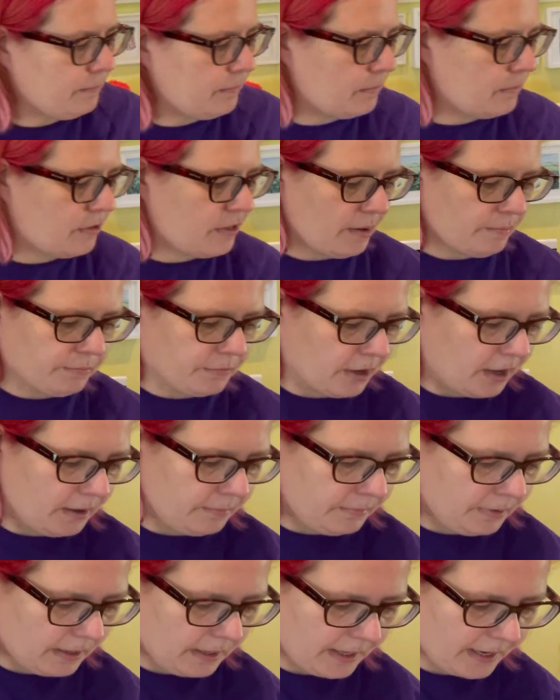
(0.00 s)
Sometime
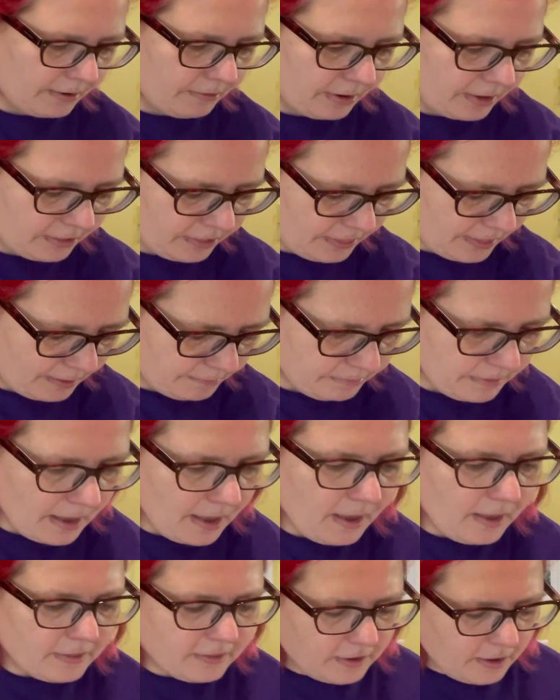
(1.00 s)
I'll get around to that.
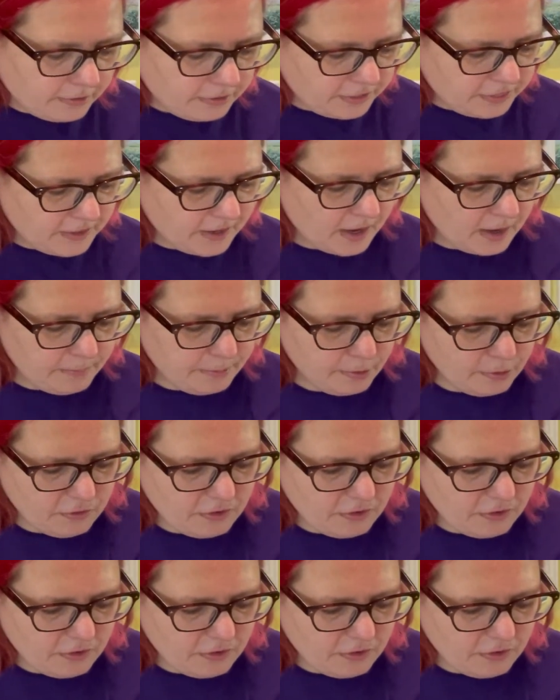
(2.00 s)
The other thing I bought,